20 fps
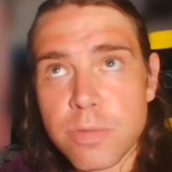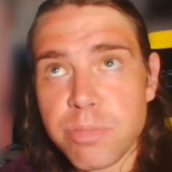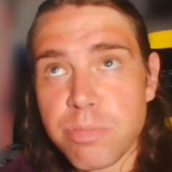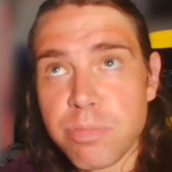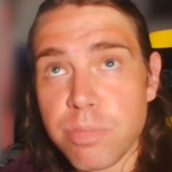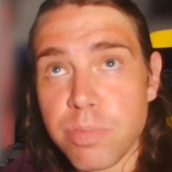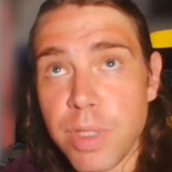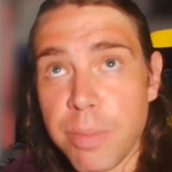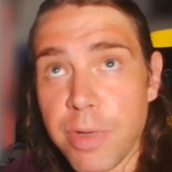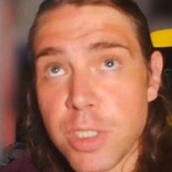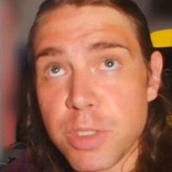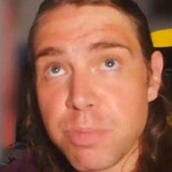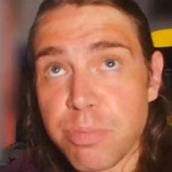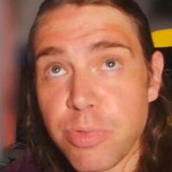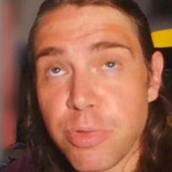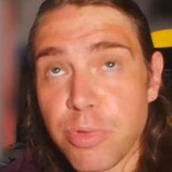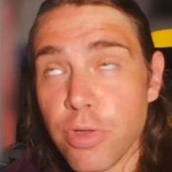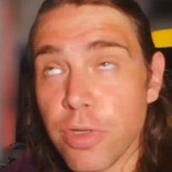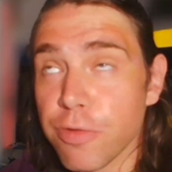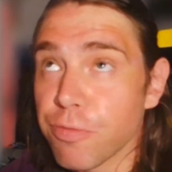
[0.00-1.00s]
The most
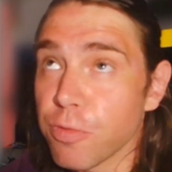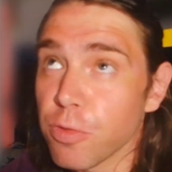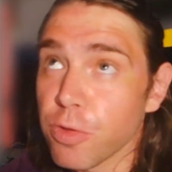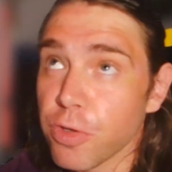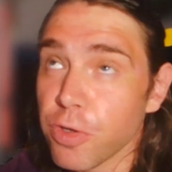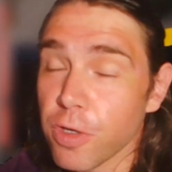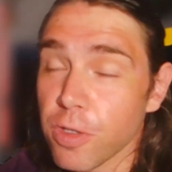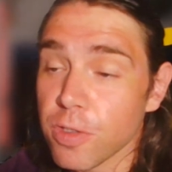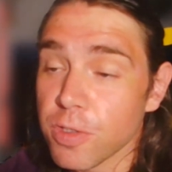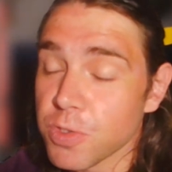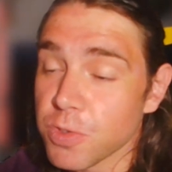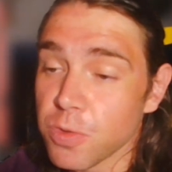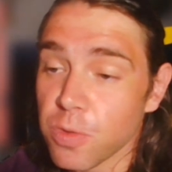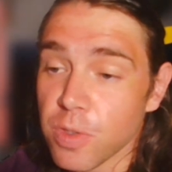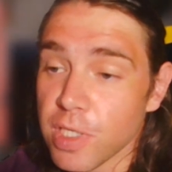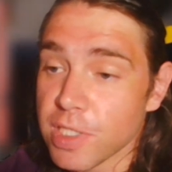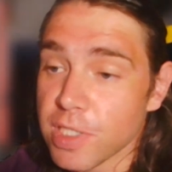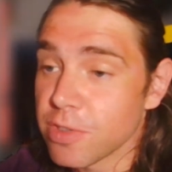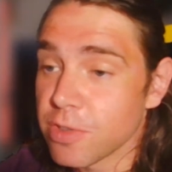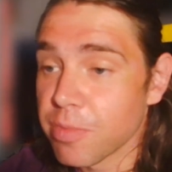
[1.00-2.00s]
beautiful girl in
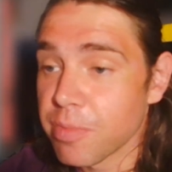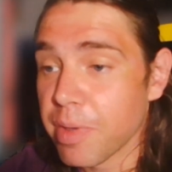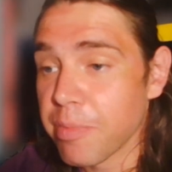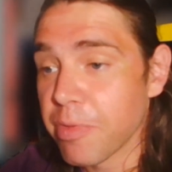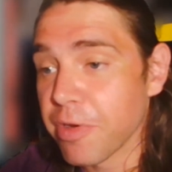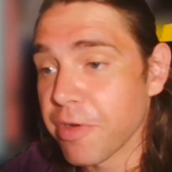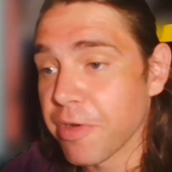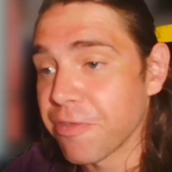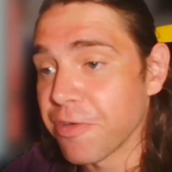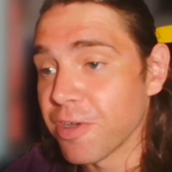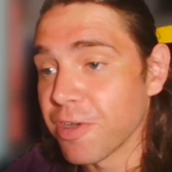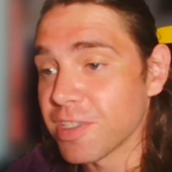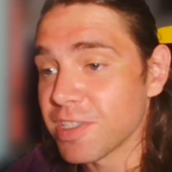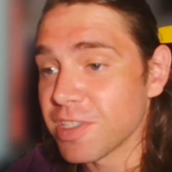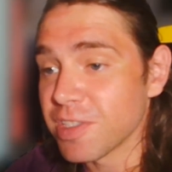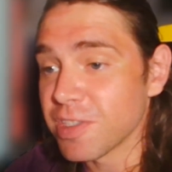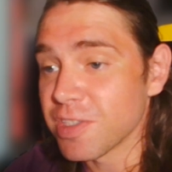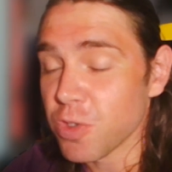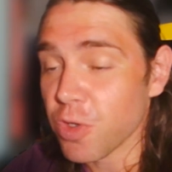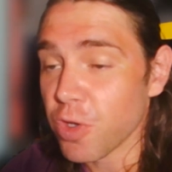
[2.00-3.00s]
school. I still remember her first
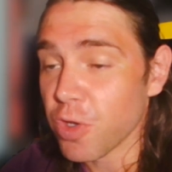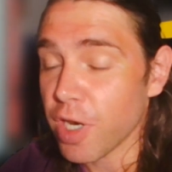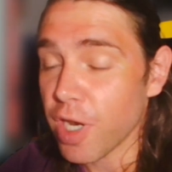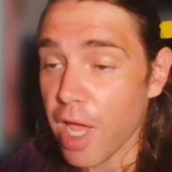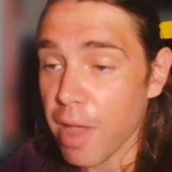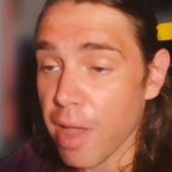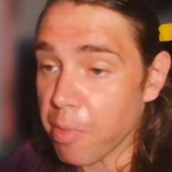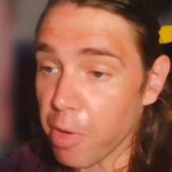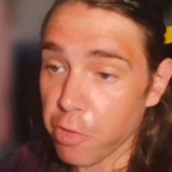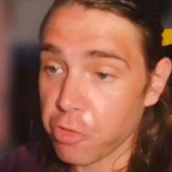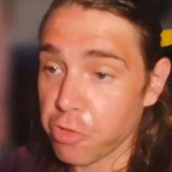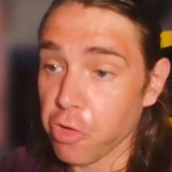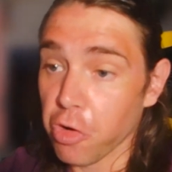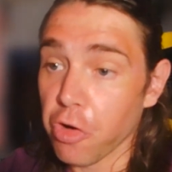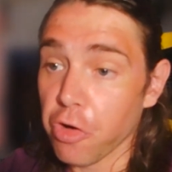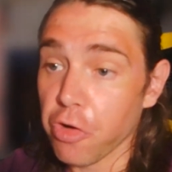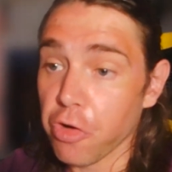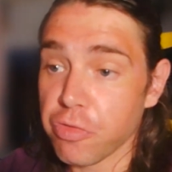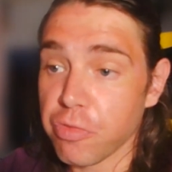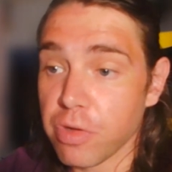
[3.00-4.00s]
and surname, but
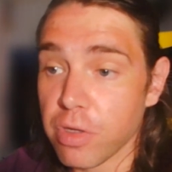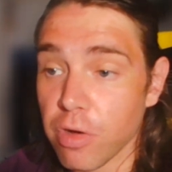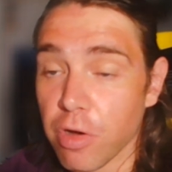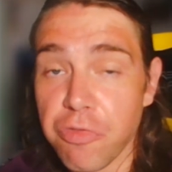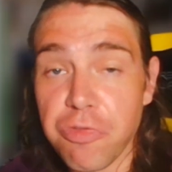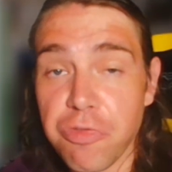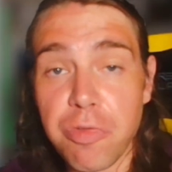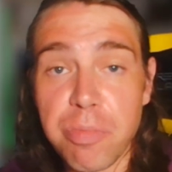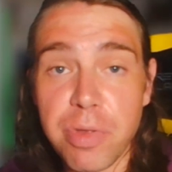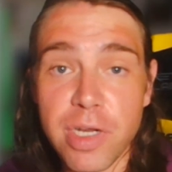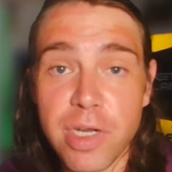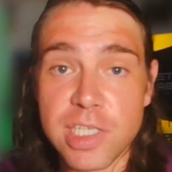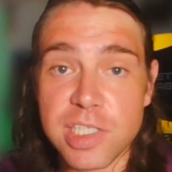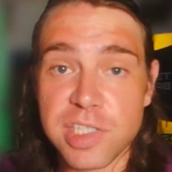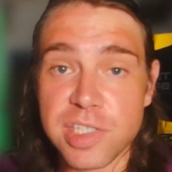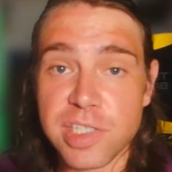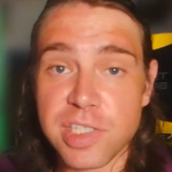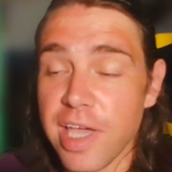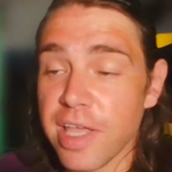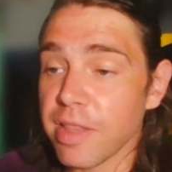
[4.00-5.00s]
gosh, God forbid I
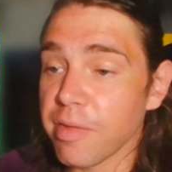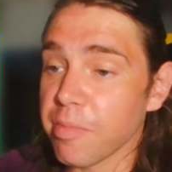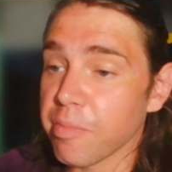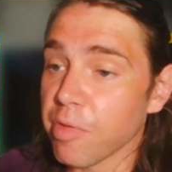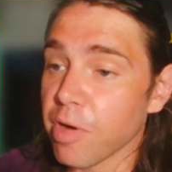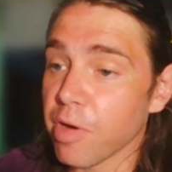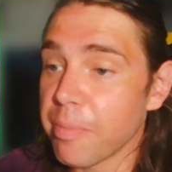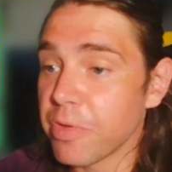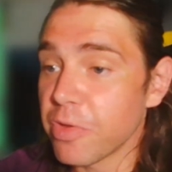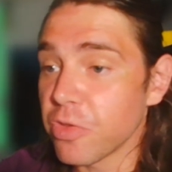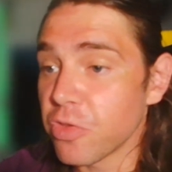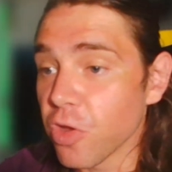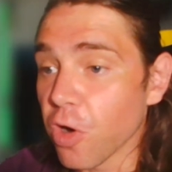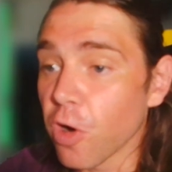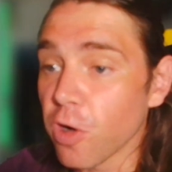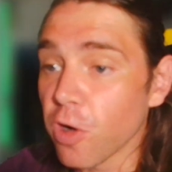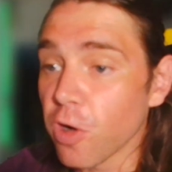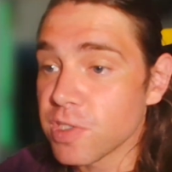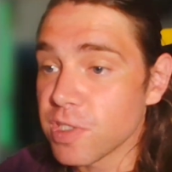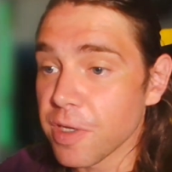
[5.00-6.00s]
say them, might be
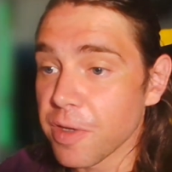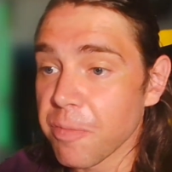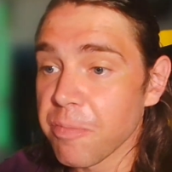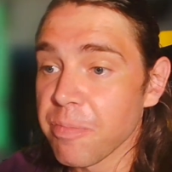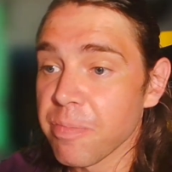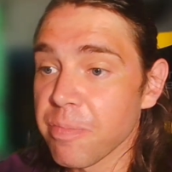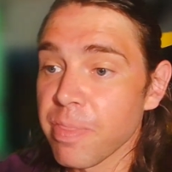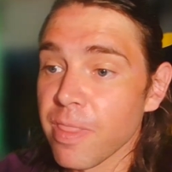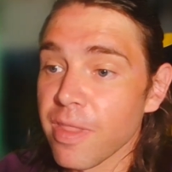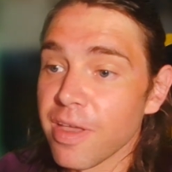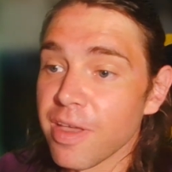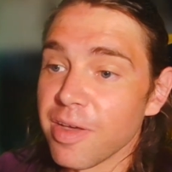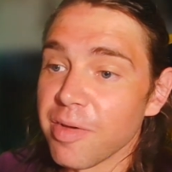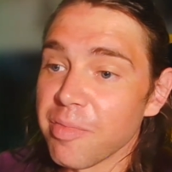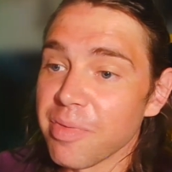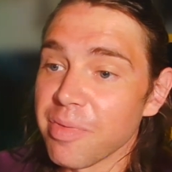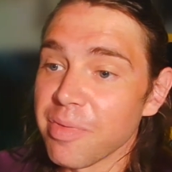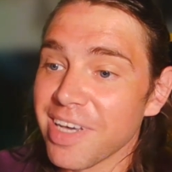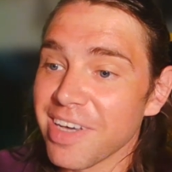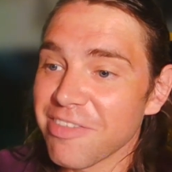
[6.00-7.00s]
doxing.
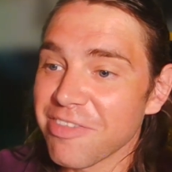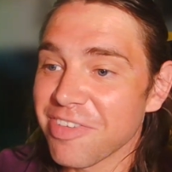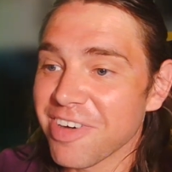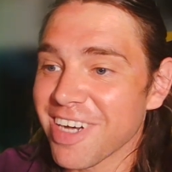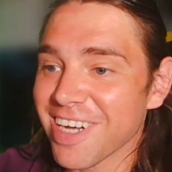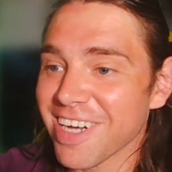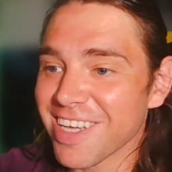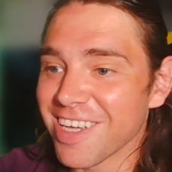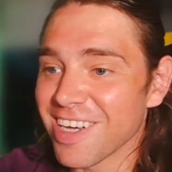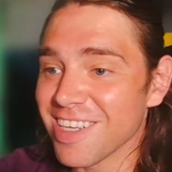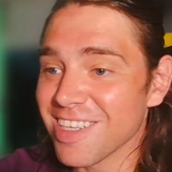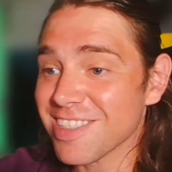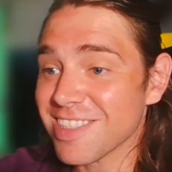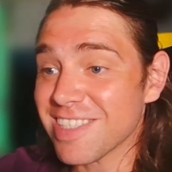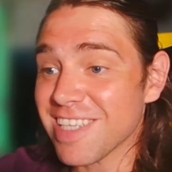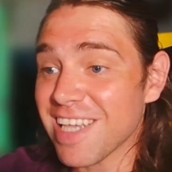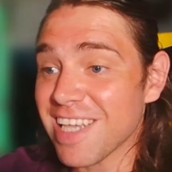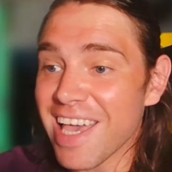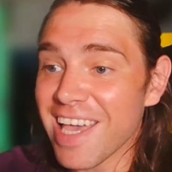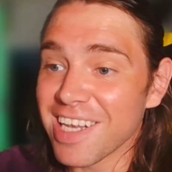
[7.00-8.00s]
But fuck it, I'll
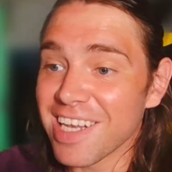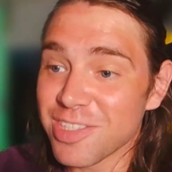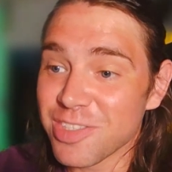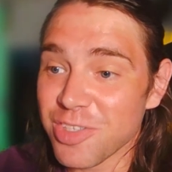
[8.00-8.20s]
say it.